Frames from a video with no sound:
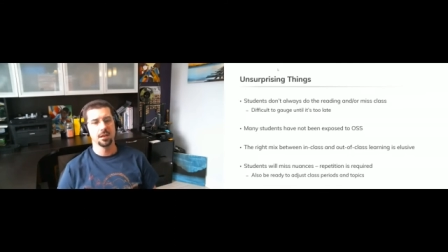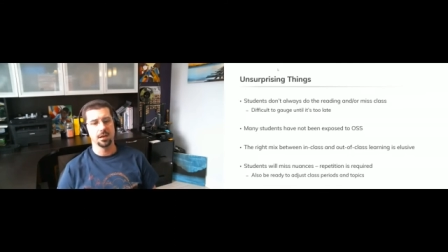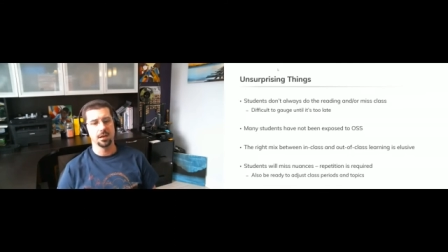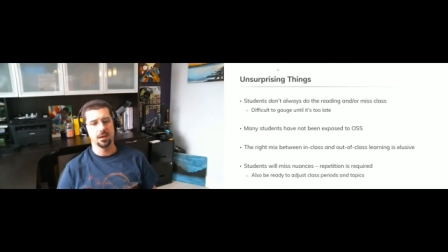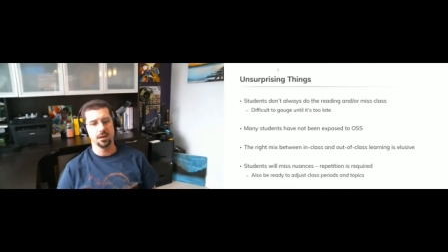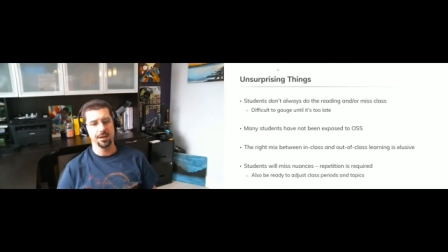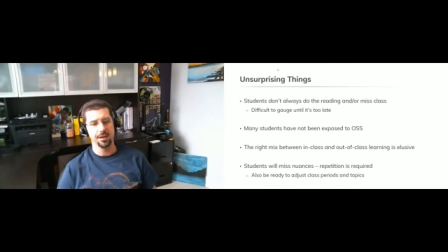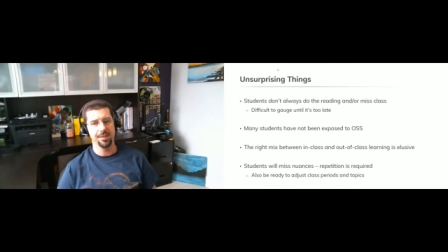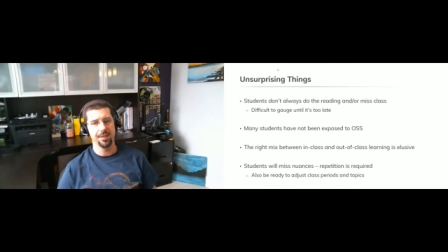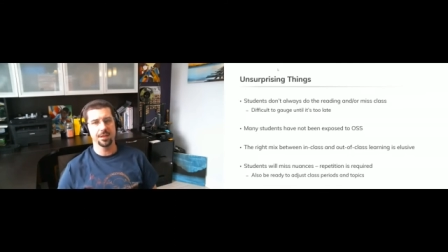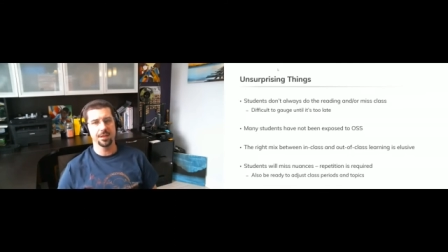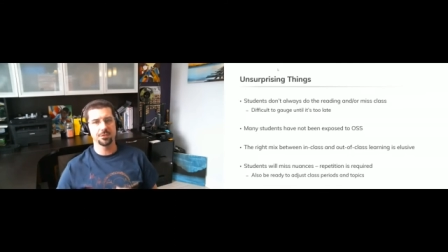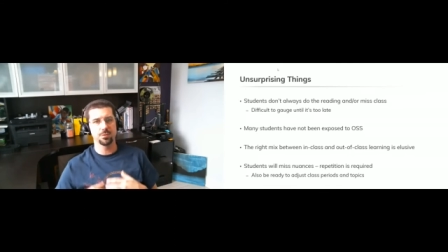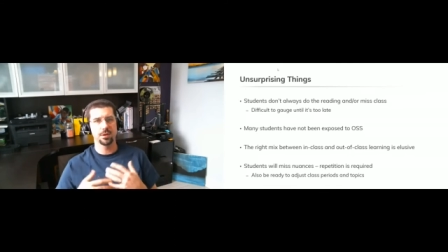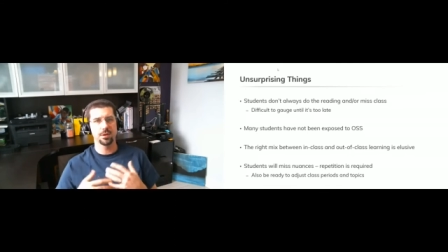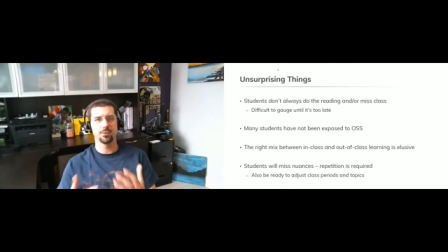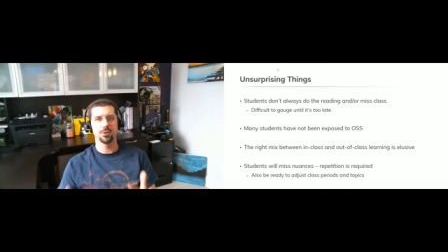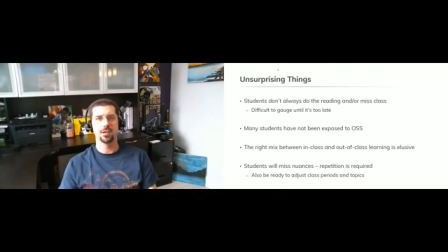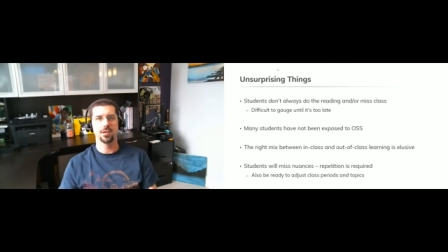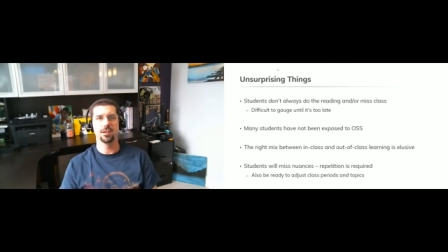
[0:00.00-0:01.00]
Uh, and that's
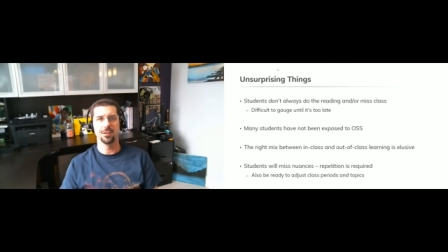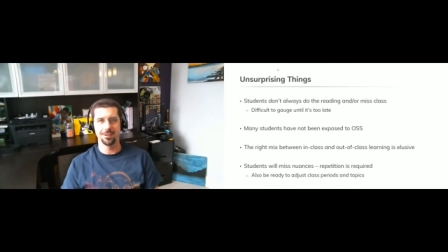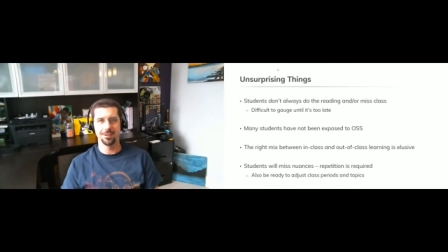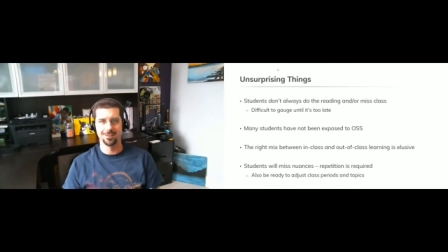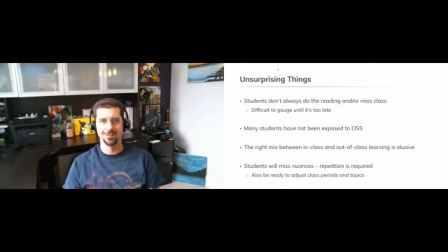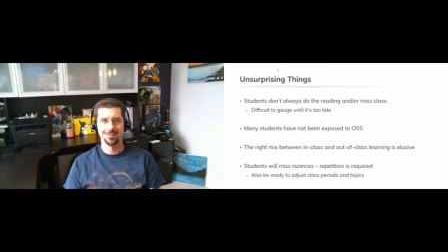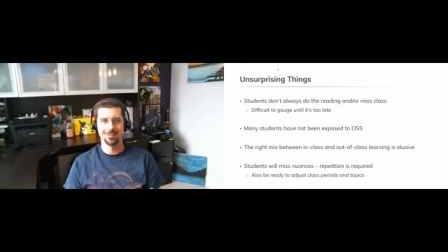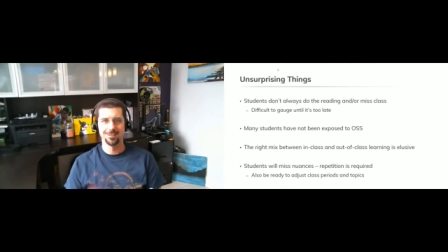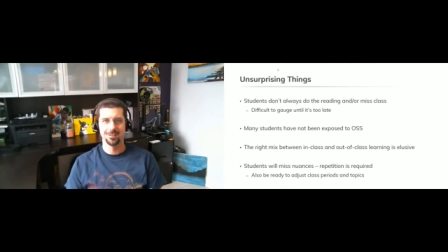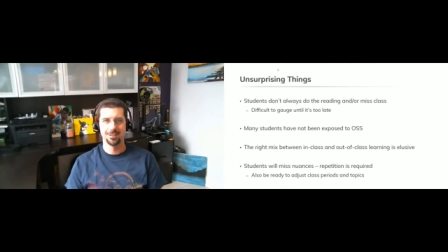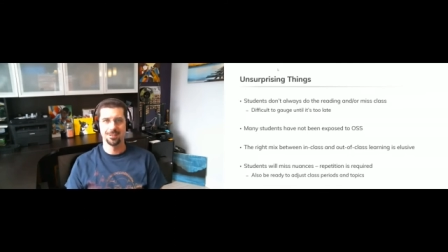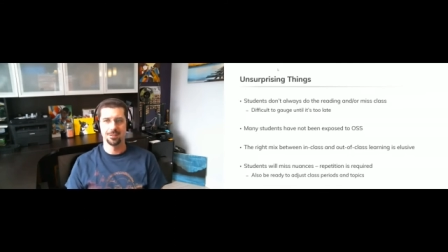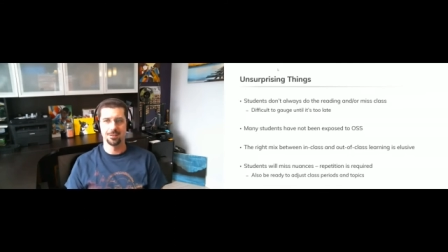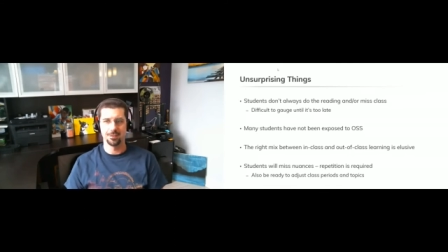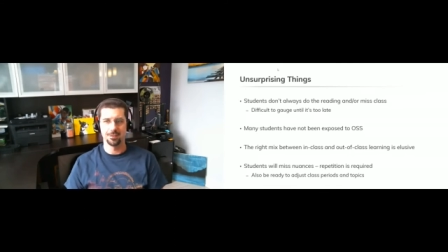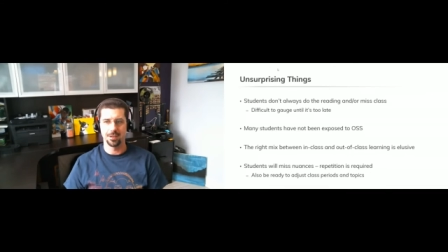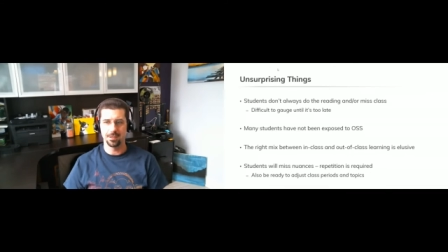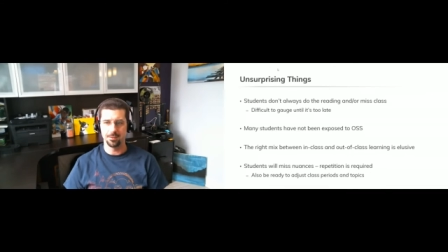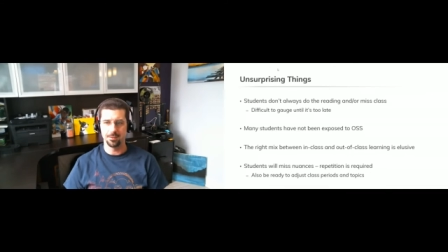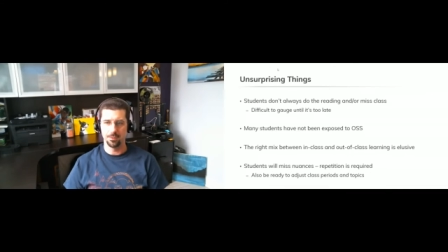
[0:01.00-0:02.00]
why we're here,
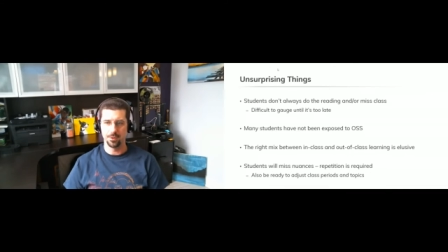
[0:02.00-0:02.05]
right?